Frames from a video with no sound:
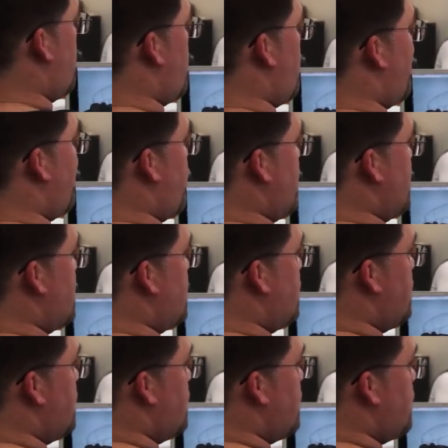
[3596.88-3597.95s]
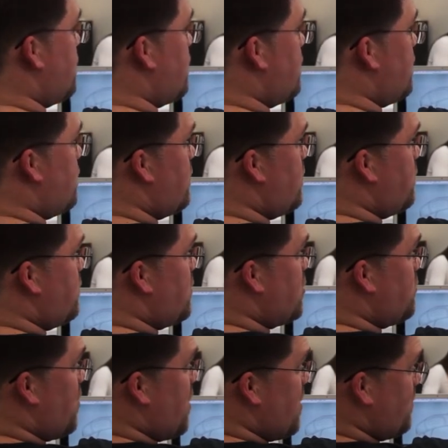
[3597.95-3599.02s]
drawing ovoids
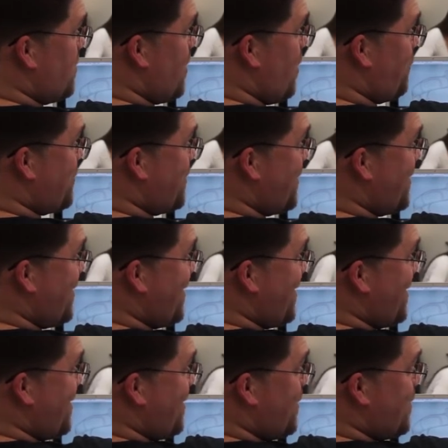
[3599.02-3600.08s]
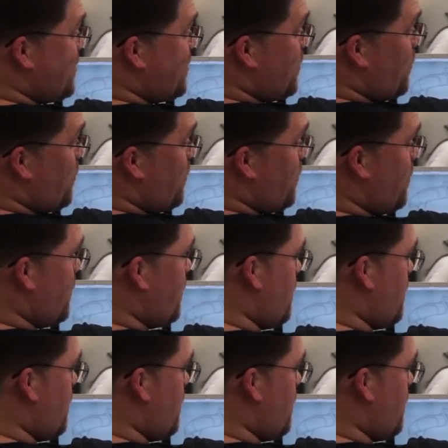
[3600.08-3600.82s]
just by themselves. So